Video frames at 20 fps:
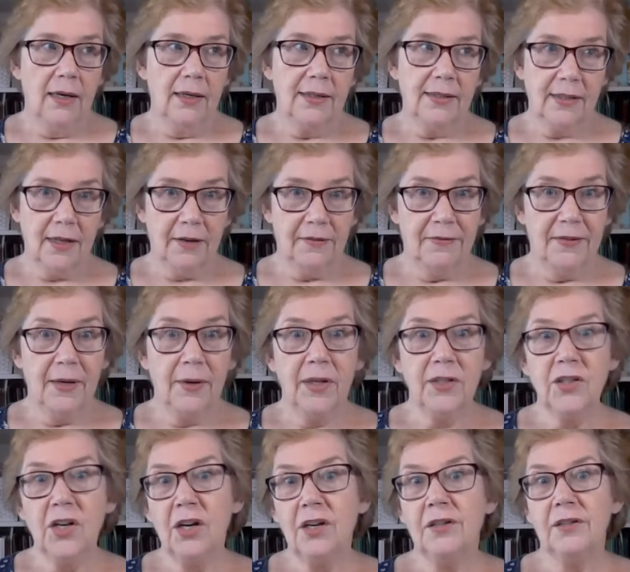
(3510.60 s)
stuff. Now,
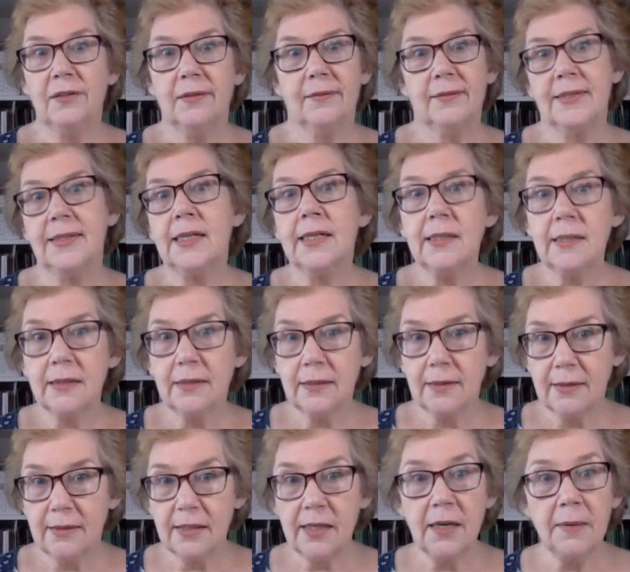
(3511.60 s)
I don't send it
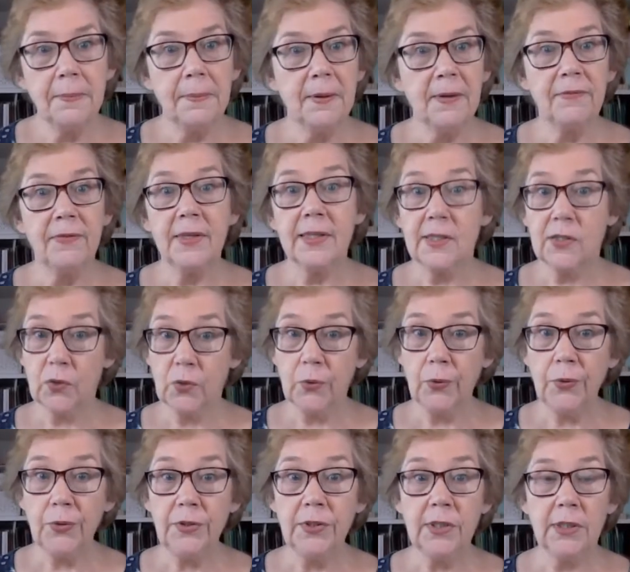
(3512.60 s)
to tip. If it's
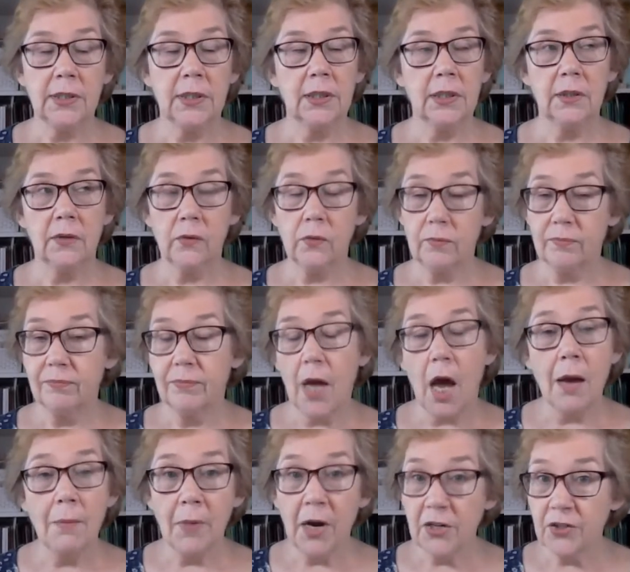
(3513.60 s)
good,
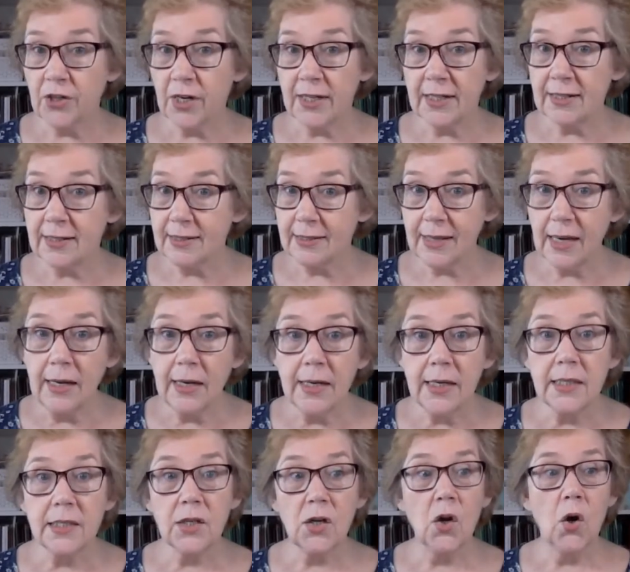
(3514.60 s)
I might try to sell
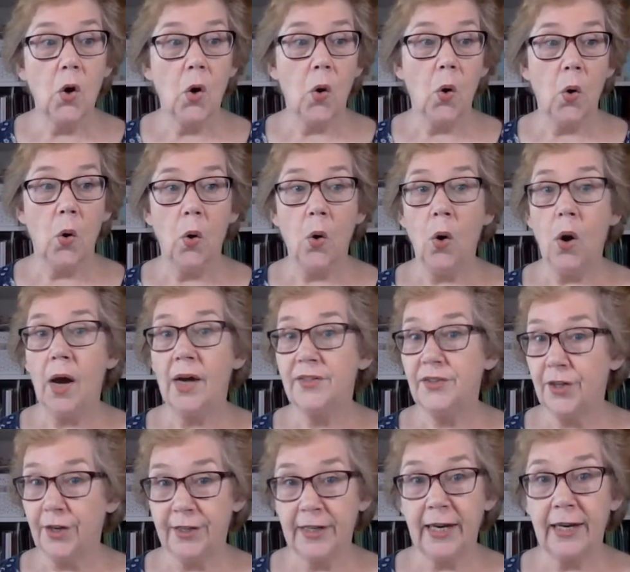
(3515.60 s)
it or I
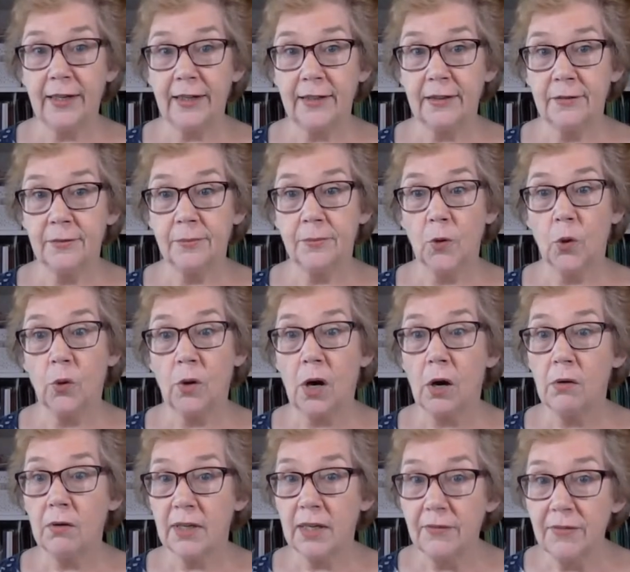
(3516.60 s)
donate it or
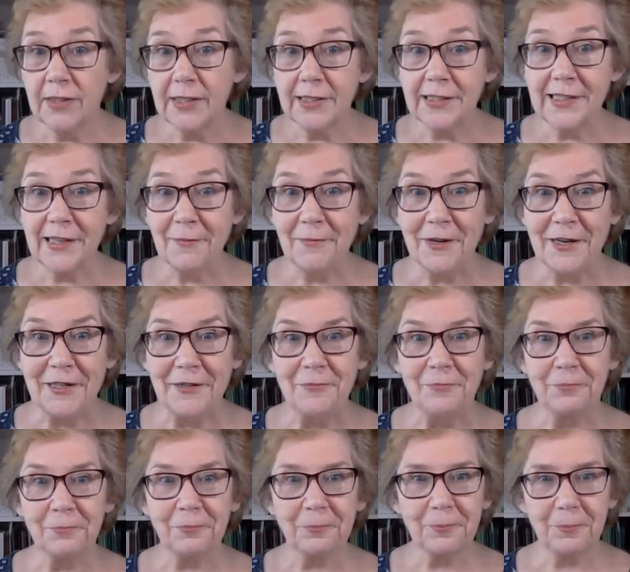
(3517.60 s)
I'll give it to
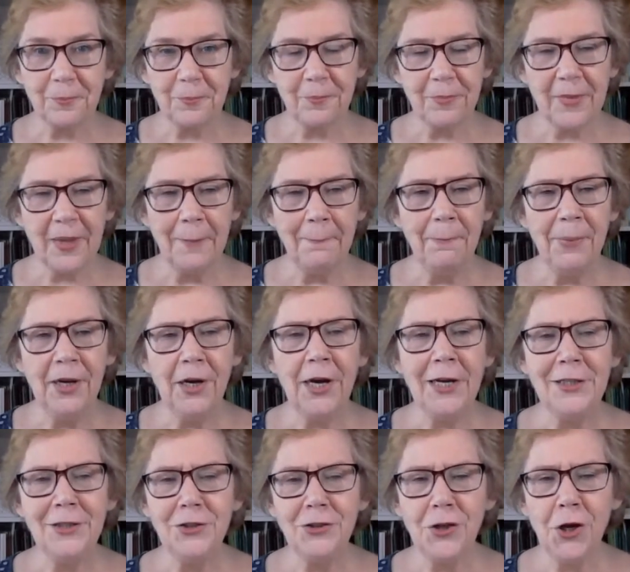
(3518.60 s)
someone. But
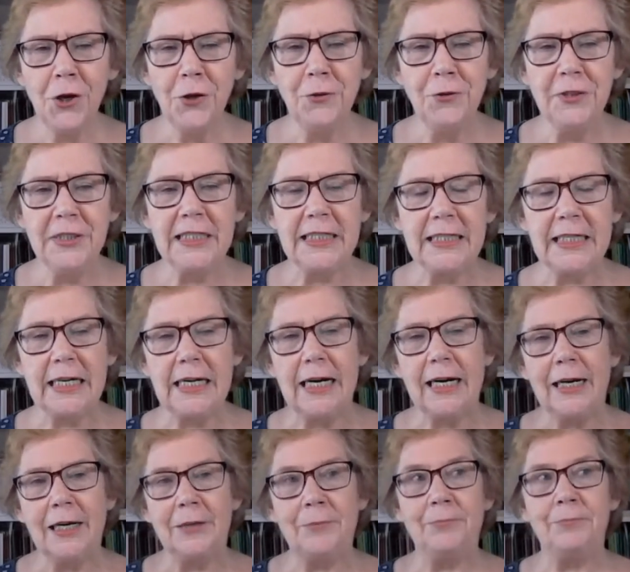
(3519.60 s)
I don't,
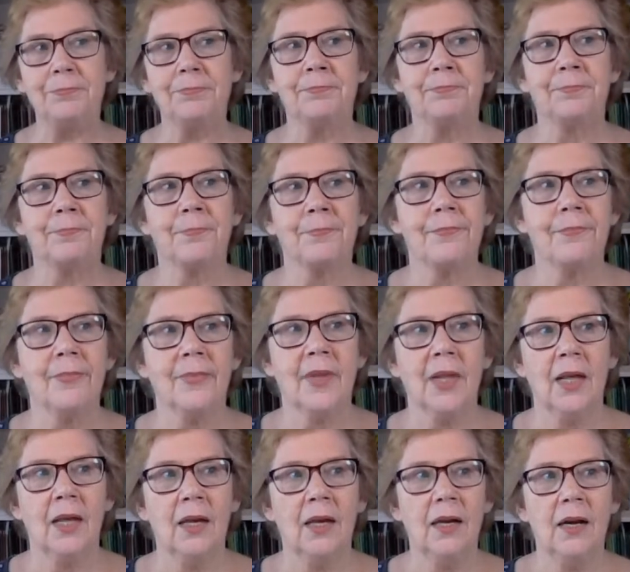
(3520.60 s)
um,
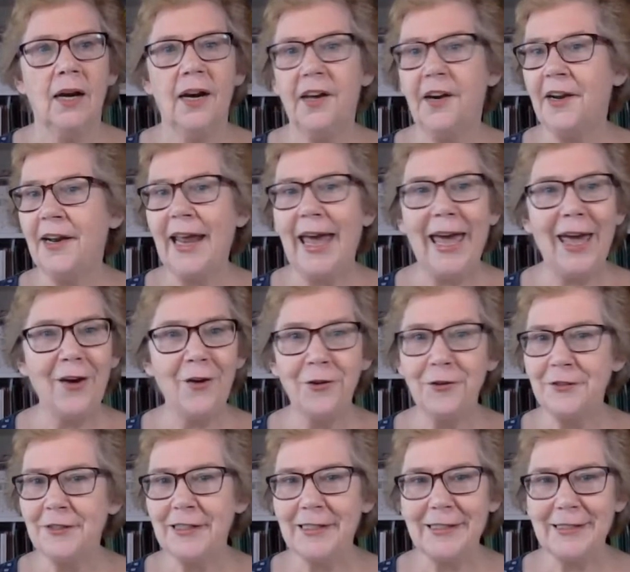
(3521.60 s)
I don't hang
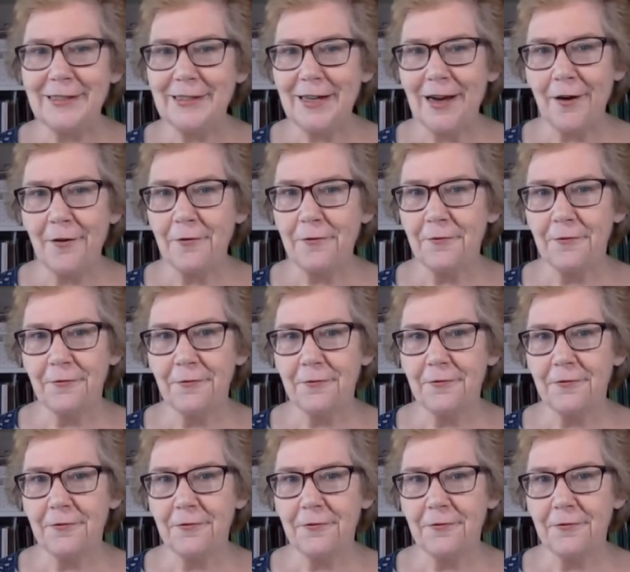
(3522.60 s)
on to stuff